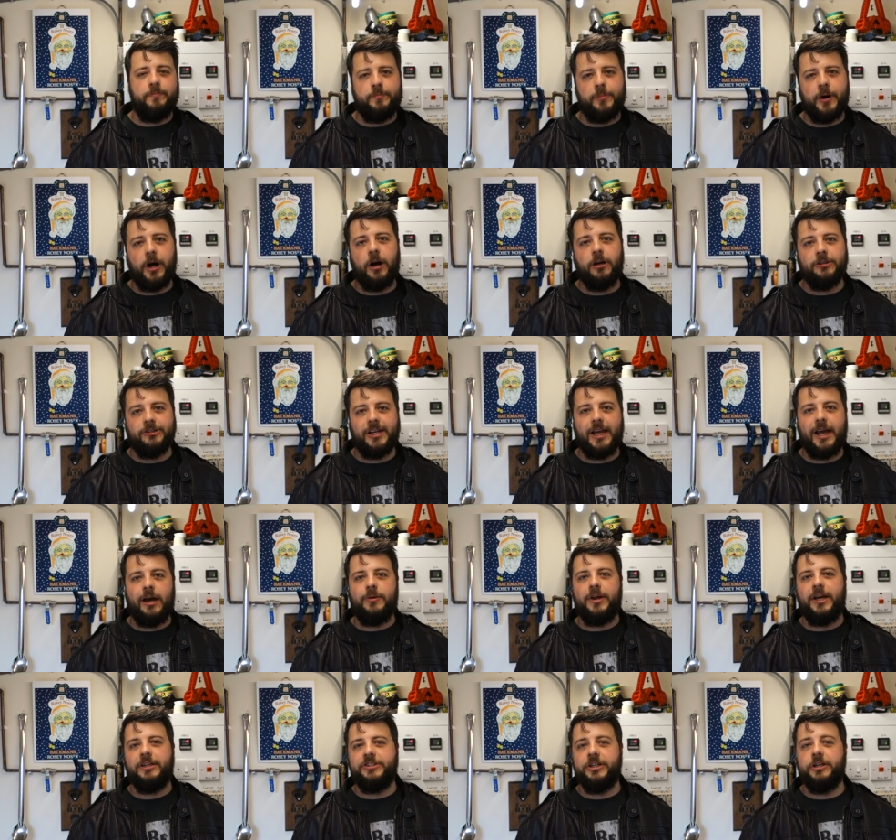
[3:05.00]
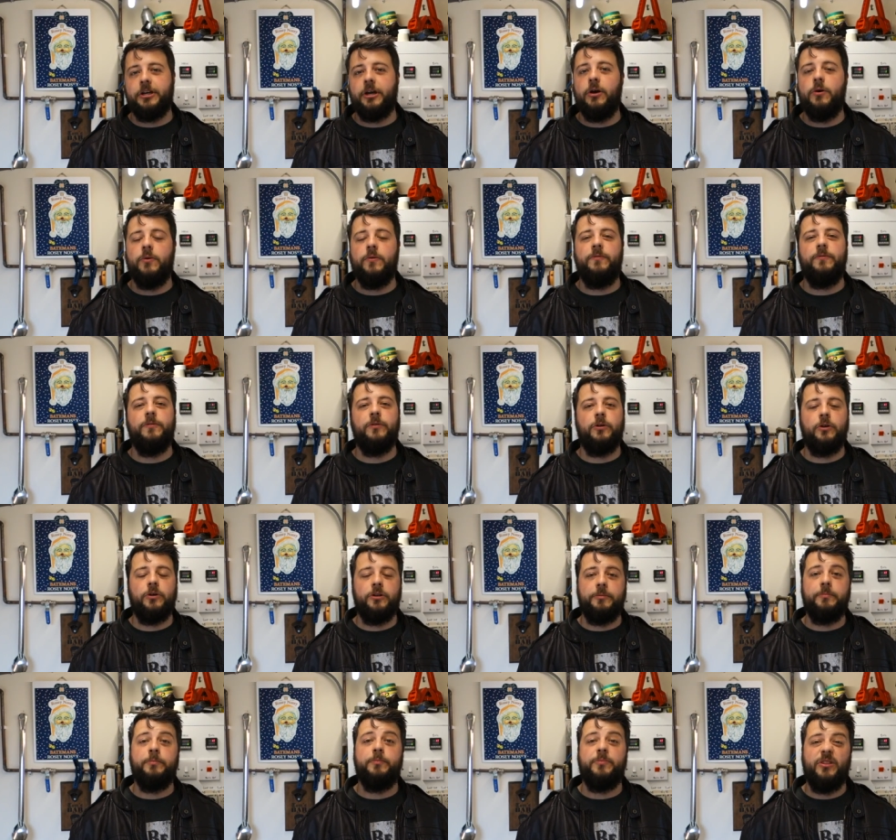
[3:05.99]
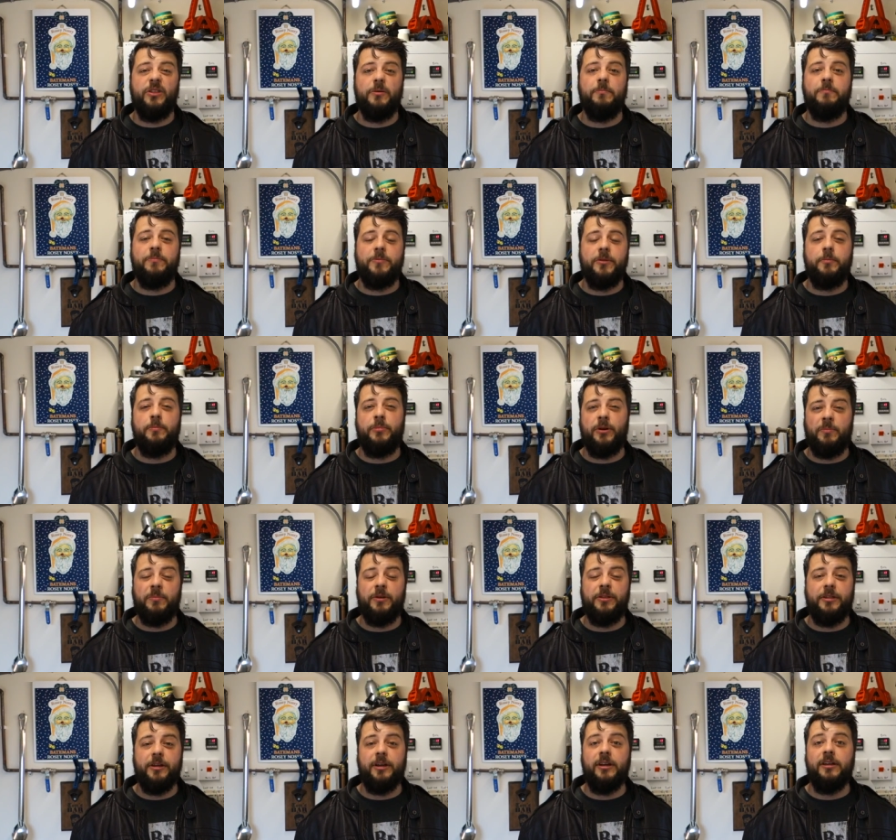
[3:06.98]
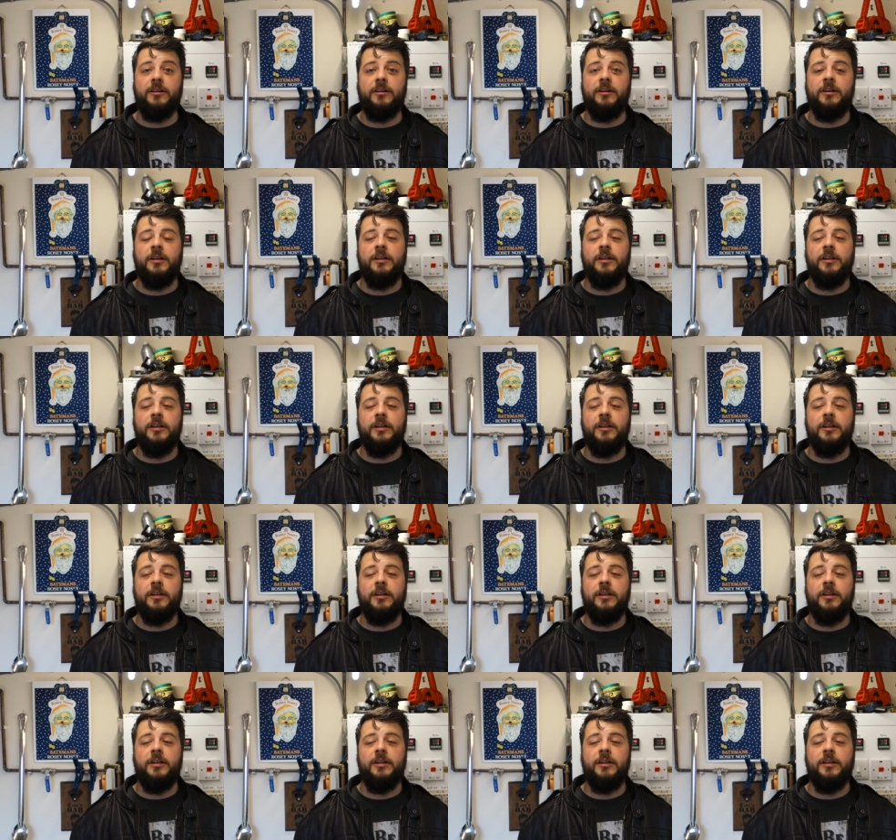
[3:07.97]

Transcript: parts out as I go for the, the, the proper thing,